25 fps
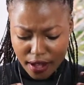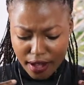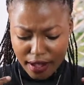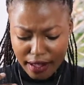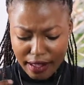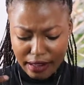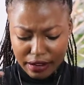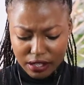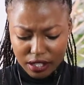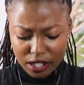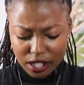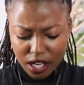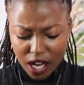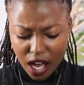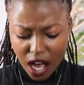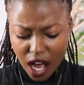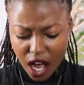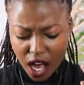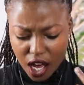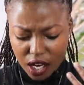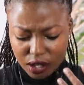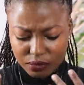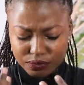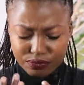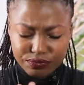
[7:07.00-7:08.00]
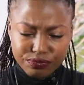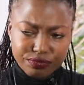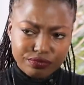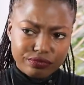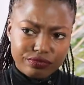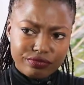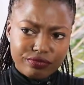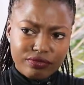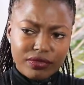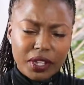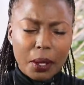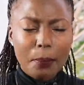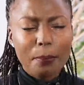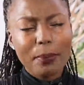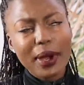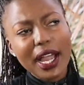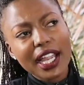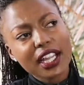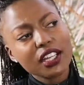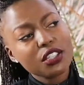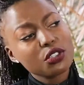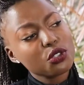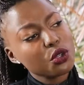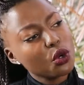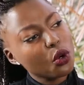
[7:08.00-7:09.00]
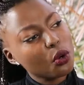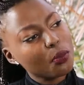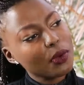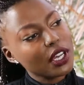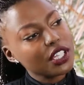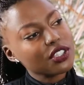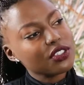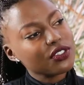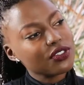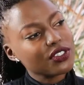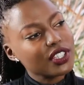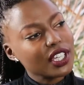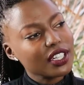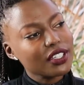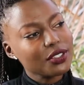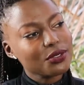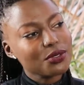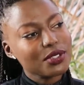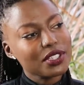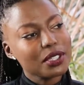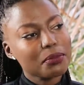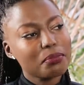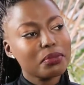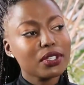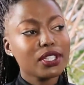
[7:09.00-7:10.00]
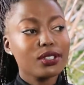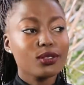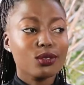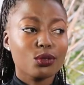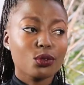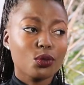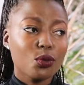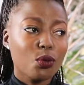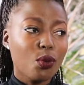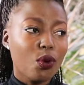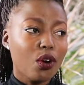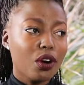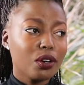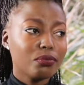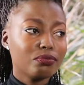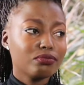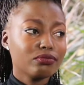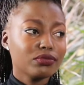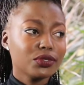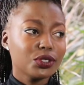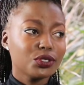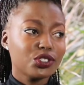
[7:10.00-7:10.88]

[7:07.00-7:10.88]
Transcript: And back at home, as you've said, it was a bit lukewarm.